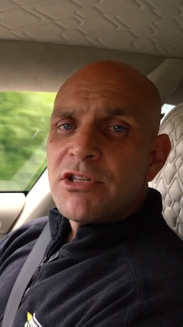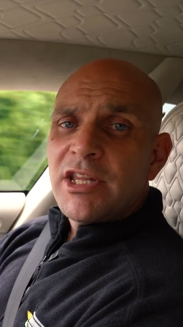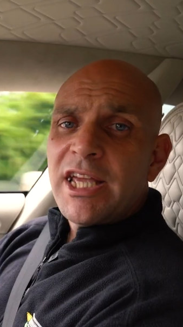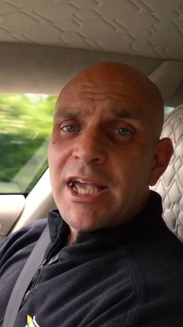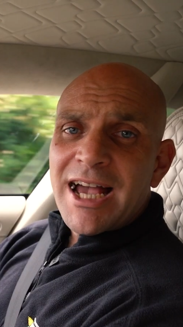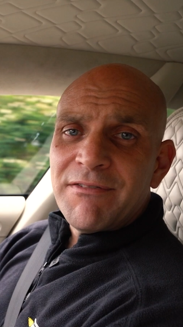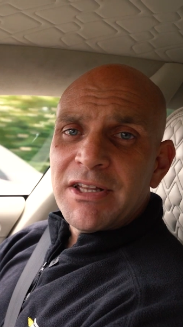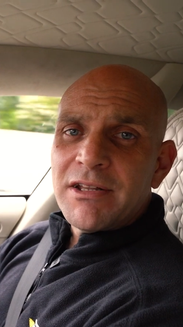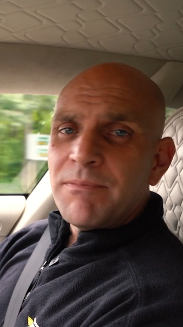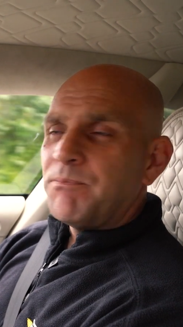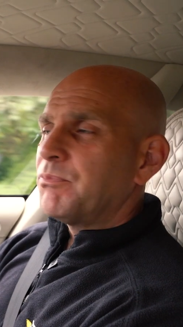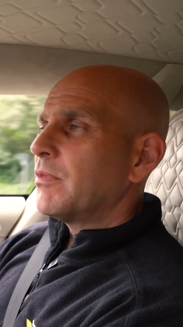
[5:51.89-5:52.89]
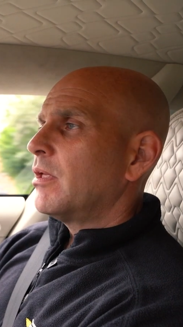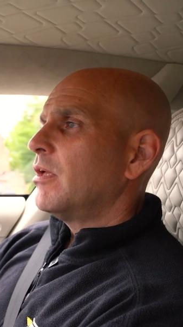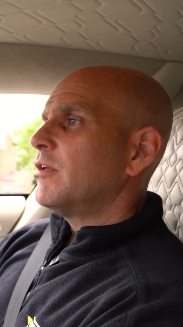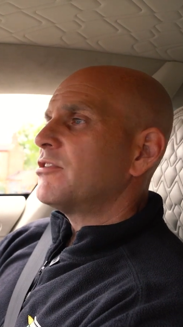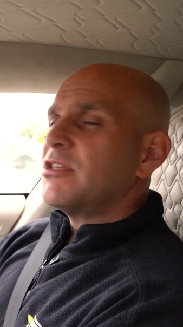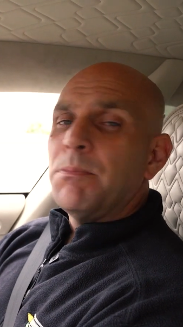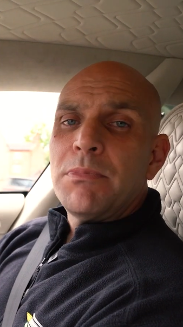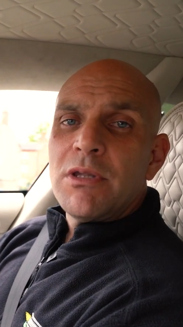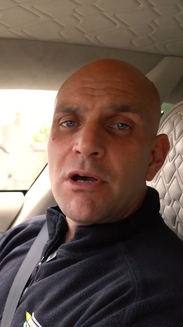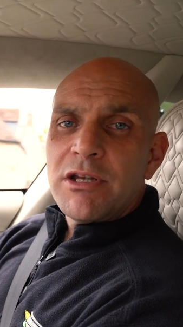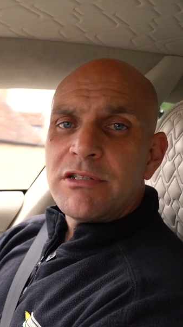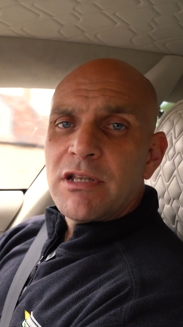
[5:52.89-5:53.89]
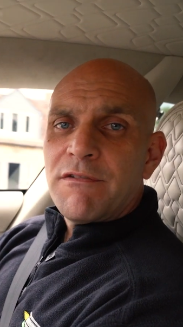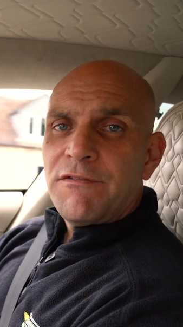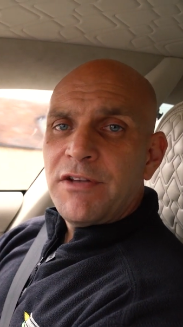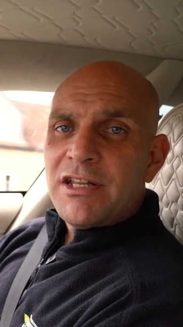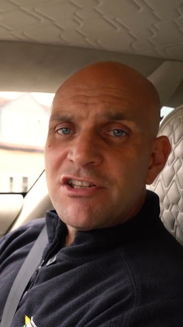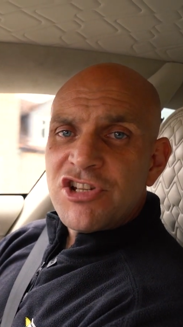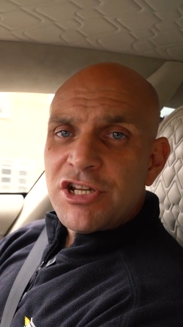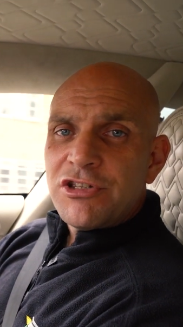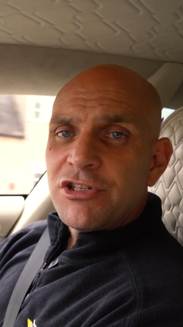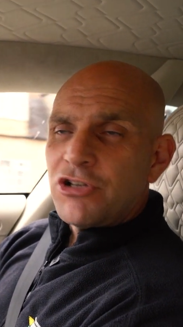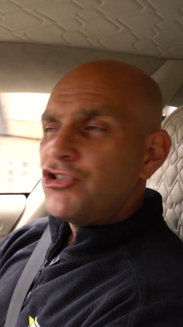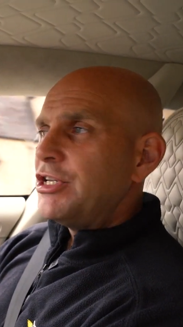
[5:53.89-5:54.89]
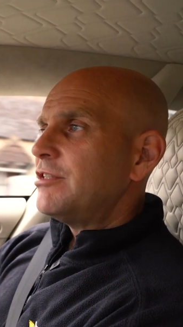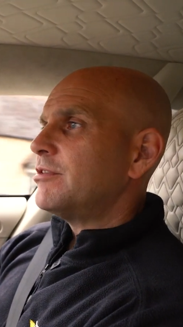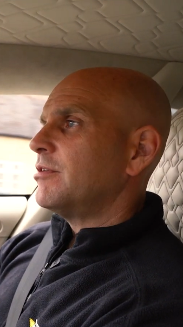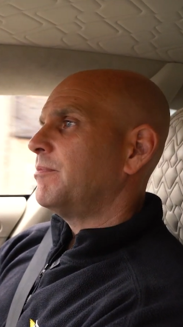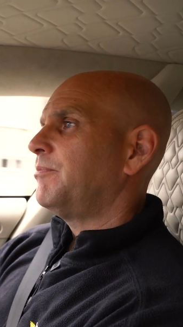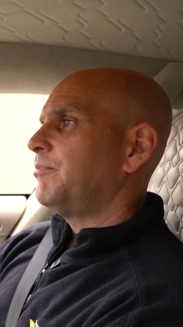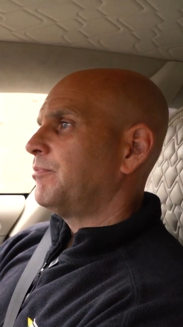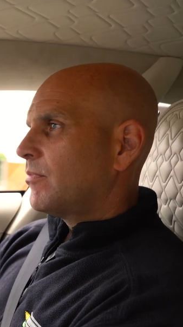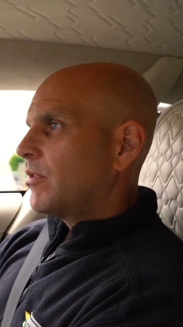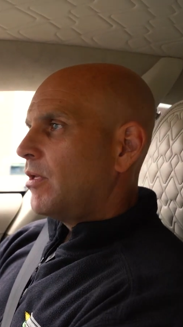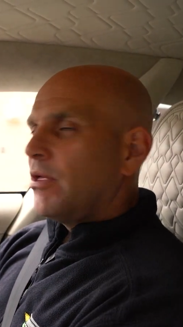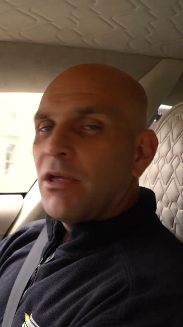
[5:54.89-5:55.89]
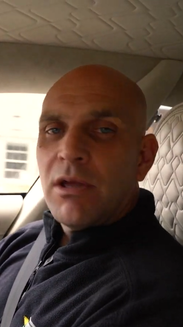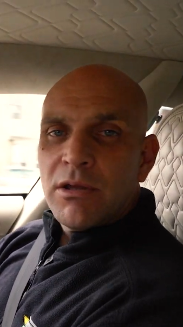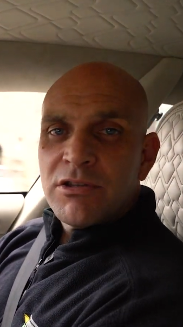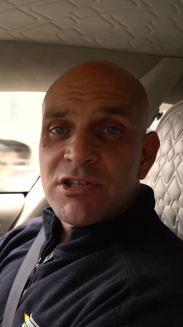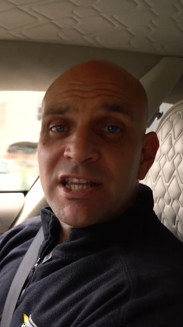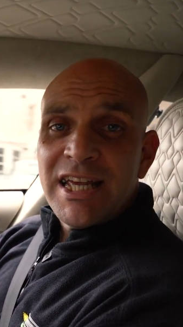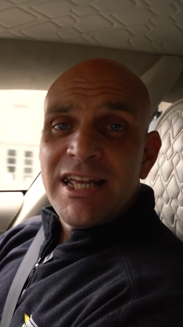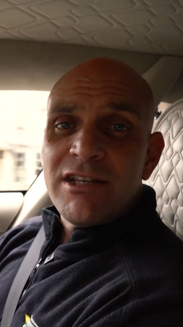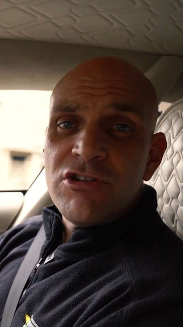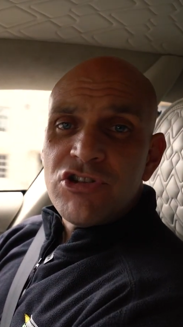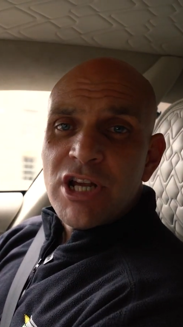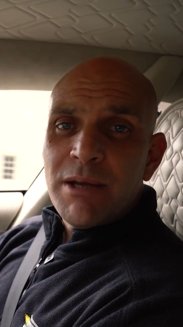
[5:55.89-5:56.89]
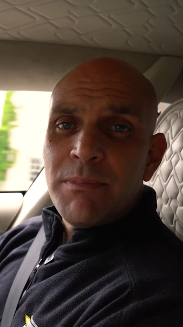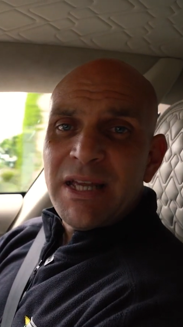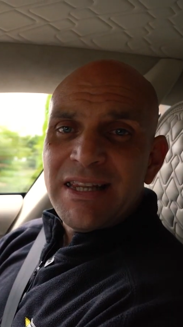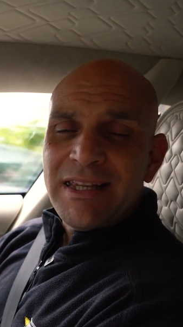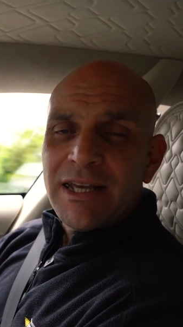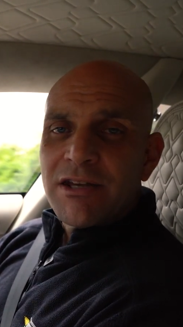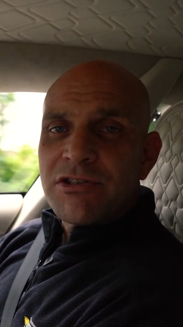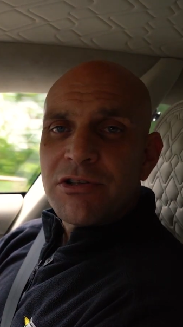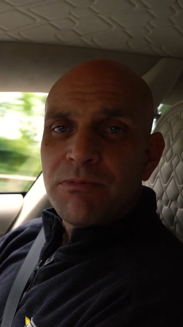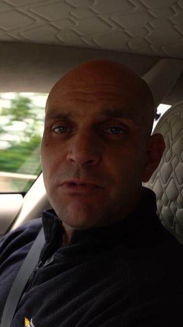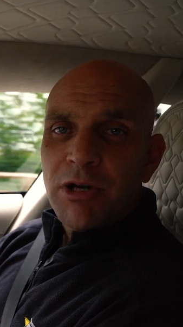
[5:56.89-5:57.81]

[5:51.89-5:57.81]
So there you have it, some nice finishing touches to the hidden gem in the Aston